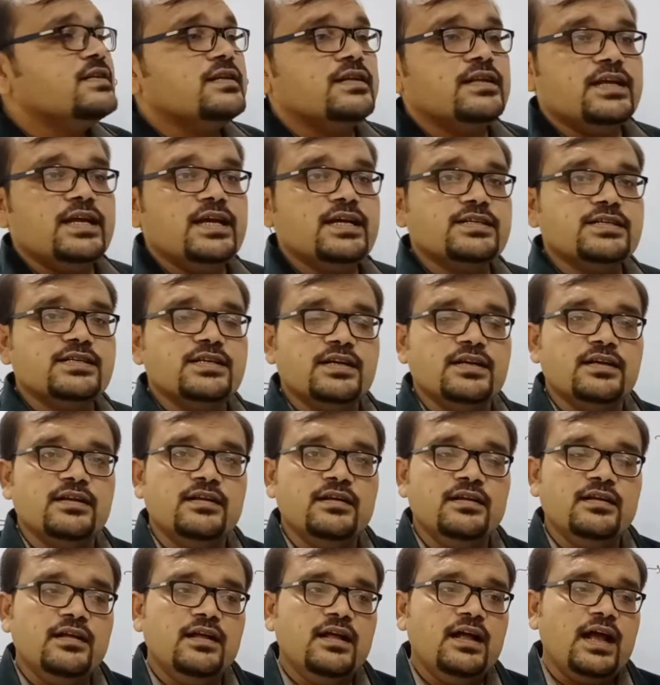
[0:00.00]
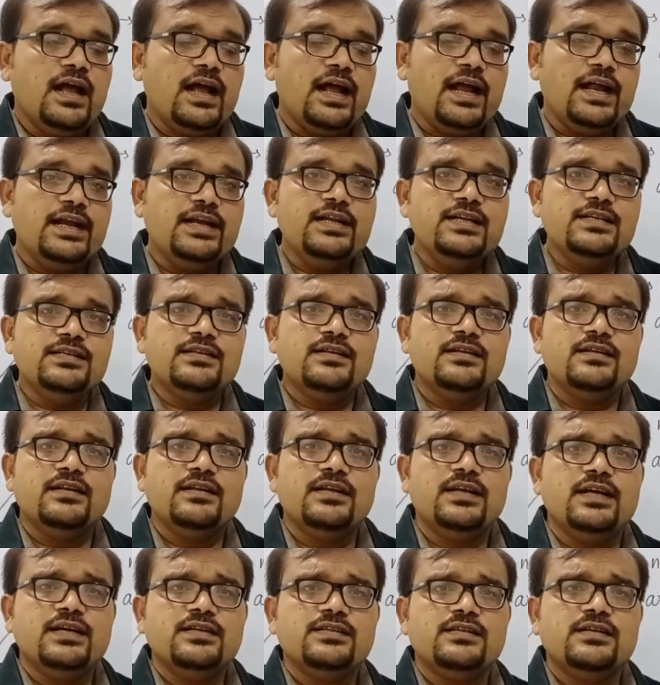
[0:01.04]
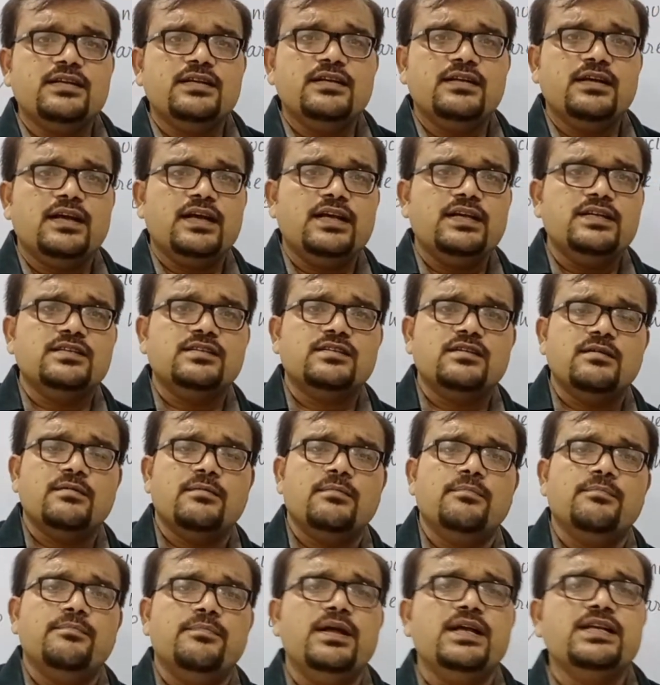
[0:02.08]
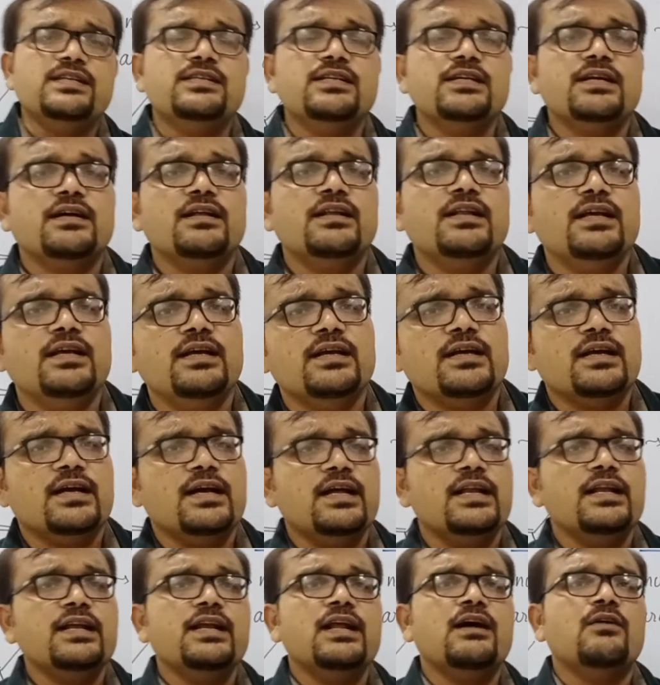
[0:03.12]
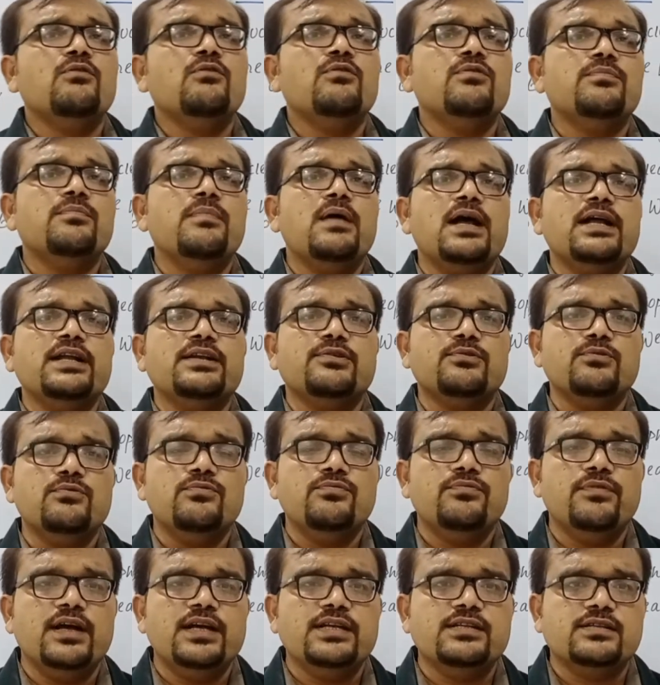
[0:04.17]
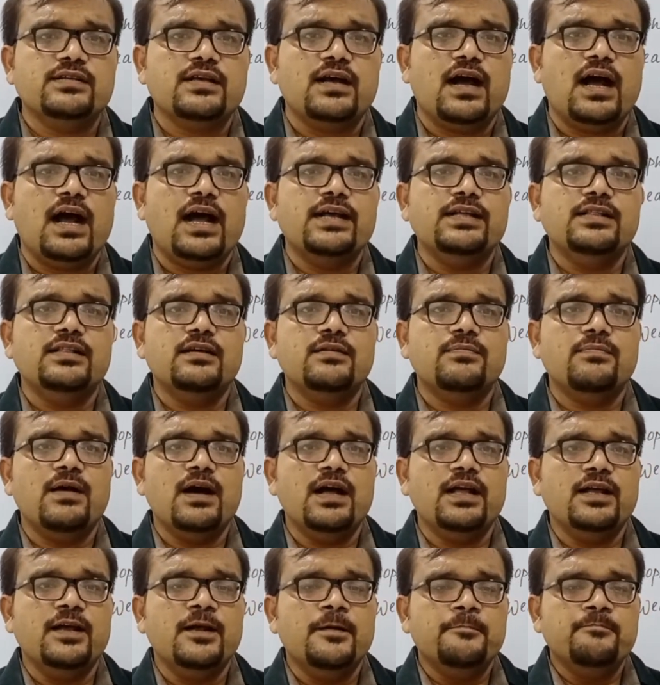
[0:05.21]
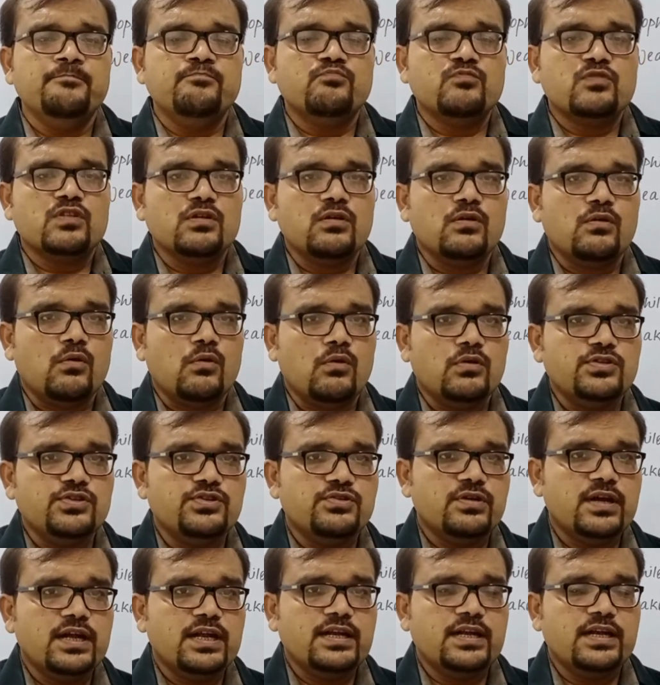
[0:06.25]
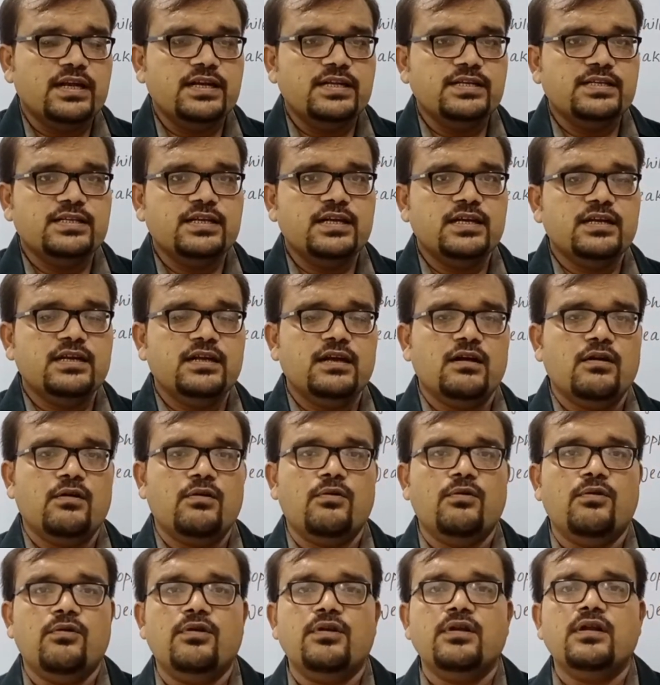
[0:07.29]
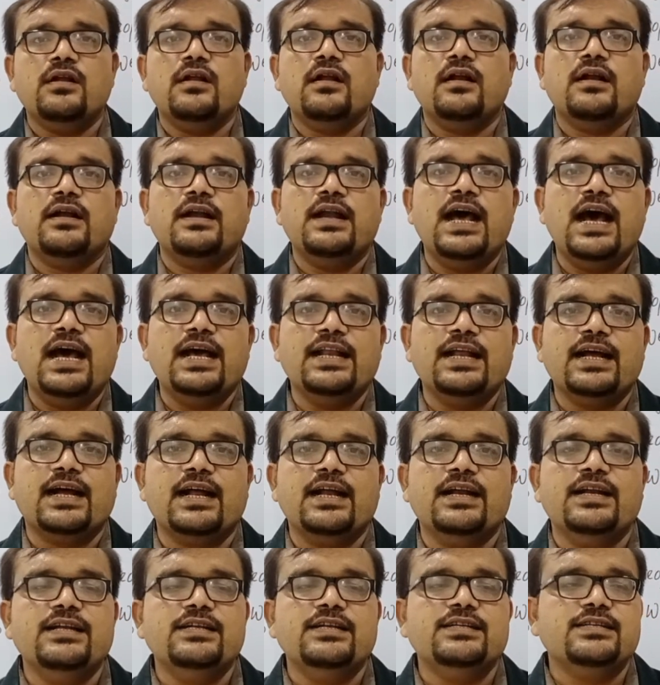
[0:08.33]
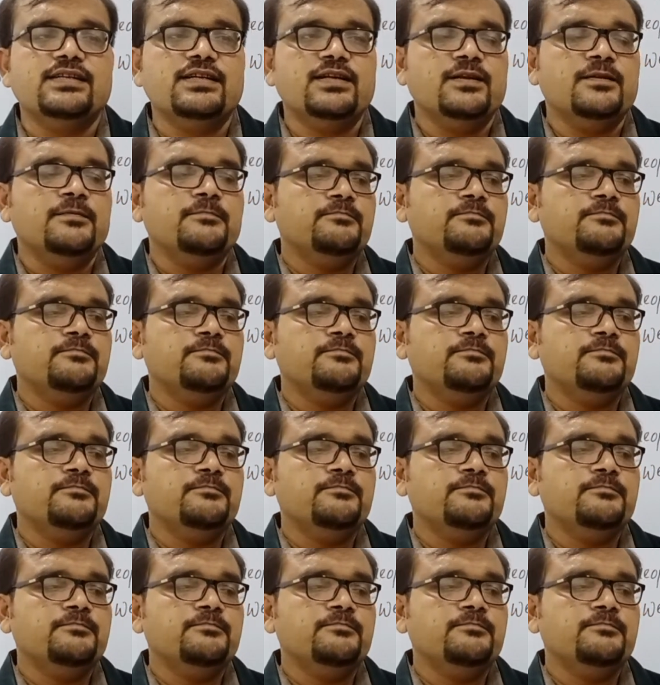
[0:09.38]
reaction. Addition reaction is basically carried out by two ways, either by conjugate addition or direct addition.